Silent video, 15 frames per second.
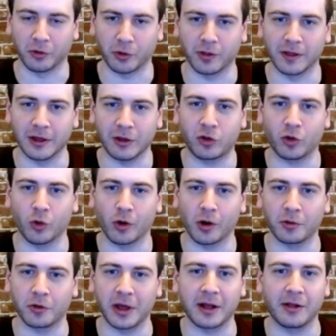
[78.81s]
or at least
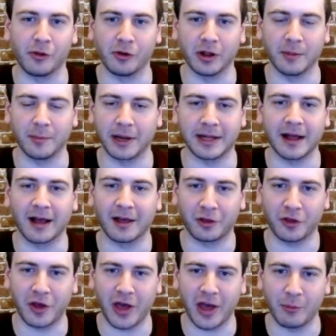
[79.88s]
Soros included them in a
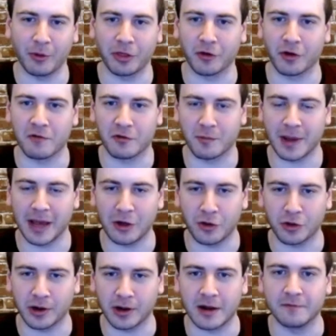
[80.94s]
dossier with their
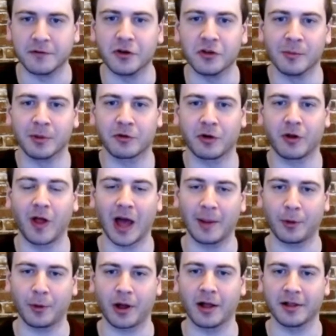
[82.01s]
information and viewed them as a
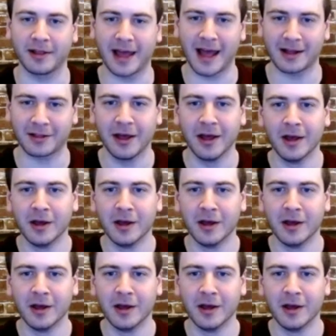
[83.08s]
reliable contact.